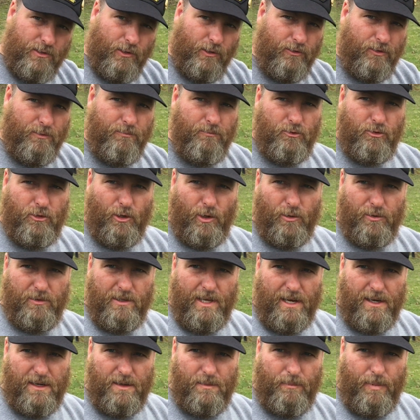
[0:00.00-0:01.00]
still some dirt
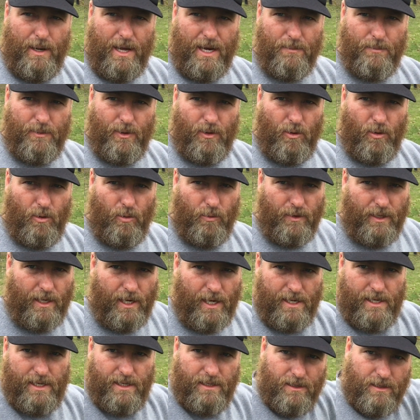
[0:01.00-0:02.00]
down in the bottom of the hole that
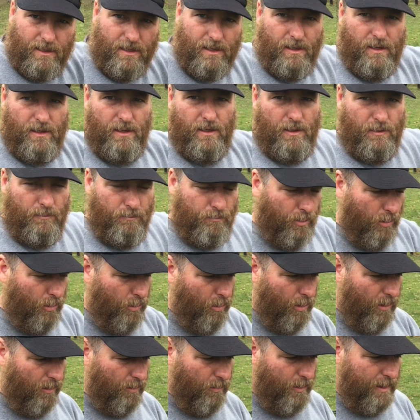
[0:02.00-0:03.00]
I didn't
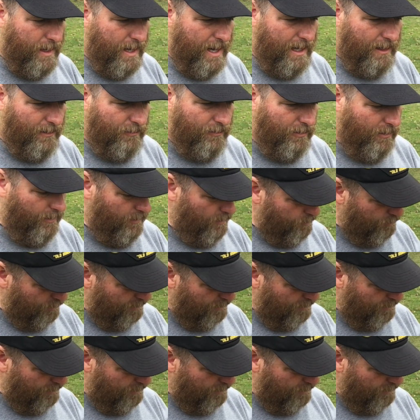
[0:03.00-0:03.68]
pull all the way out. So it